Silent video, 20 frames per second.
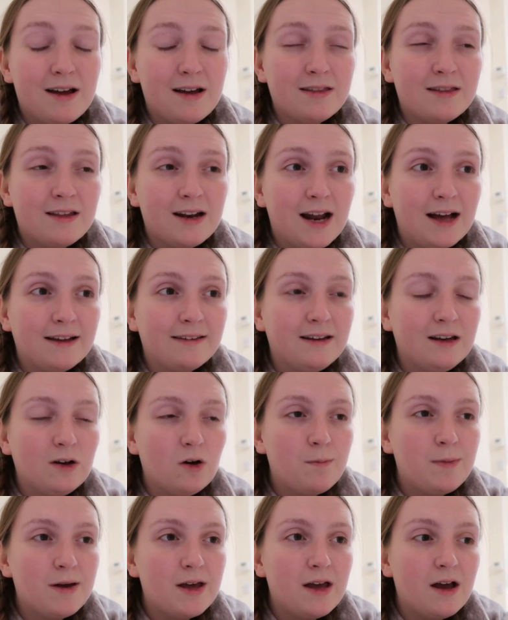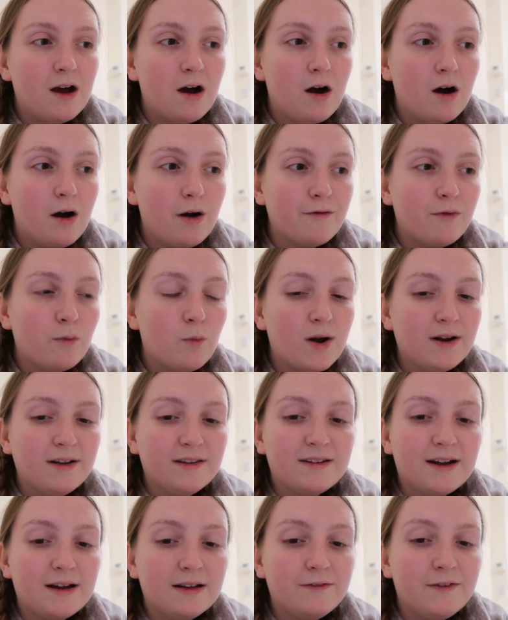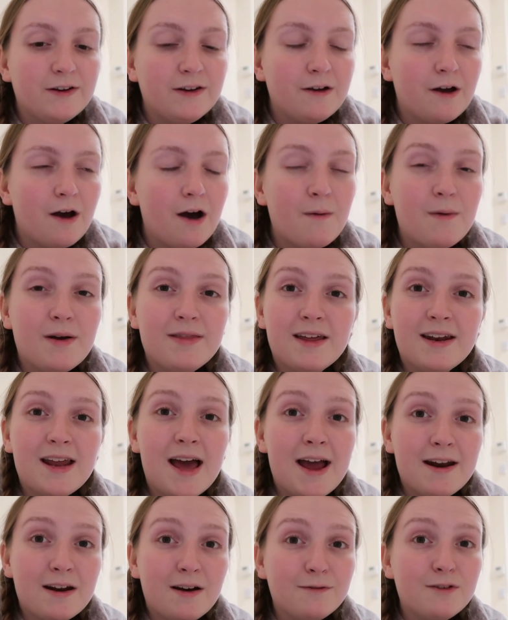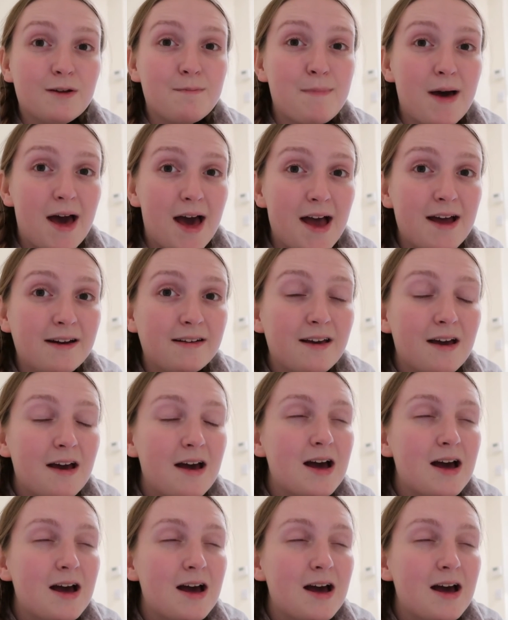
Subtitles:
the last little bit of Wednesday's video and then head off to bed